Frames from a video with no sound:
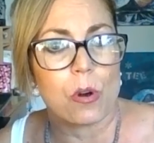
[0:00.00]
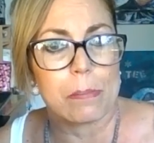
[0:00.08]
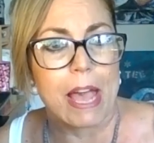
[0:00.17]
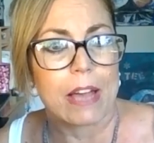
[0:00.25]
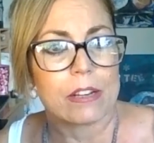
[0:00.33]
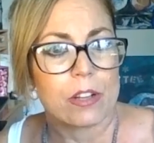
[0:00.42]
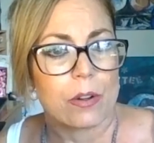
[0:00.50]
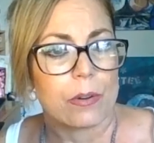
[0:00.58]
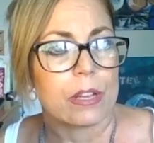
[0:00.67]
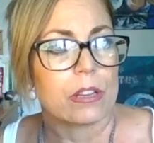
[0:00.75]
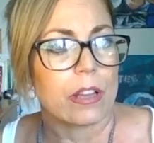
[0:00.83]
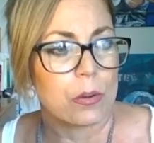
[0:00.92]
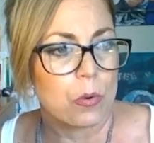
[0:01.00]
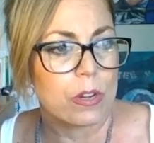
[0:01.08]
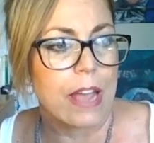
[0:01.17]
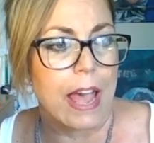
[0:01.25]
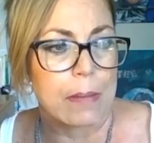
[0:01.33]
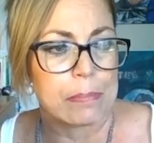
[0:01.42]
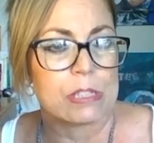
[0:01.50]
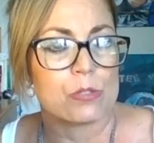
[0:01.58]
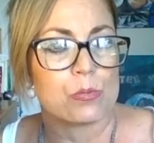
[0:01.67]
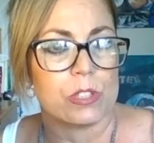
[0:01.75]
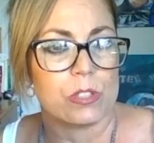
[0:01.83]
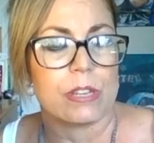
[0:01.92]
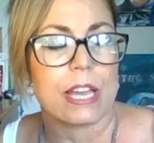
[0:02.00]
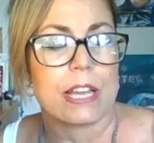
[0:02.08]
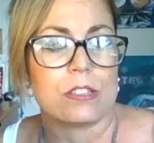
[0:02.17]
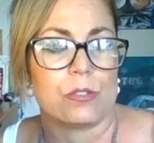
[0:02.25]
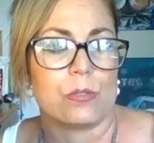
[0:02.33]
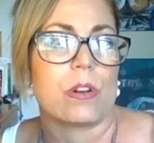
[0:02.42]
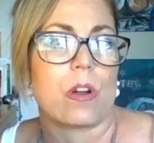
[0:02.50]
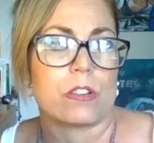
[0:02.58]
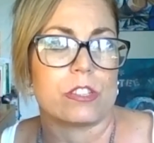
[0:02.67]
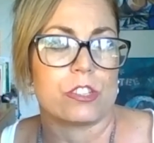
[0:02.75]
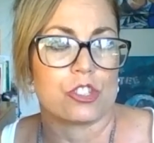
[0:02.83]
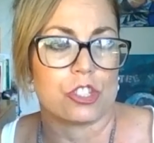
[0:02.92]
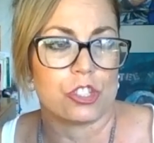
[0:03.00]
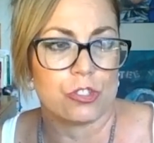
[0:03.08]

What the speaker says: format going? Like, what happens when you get to an audition?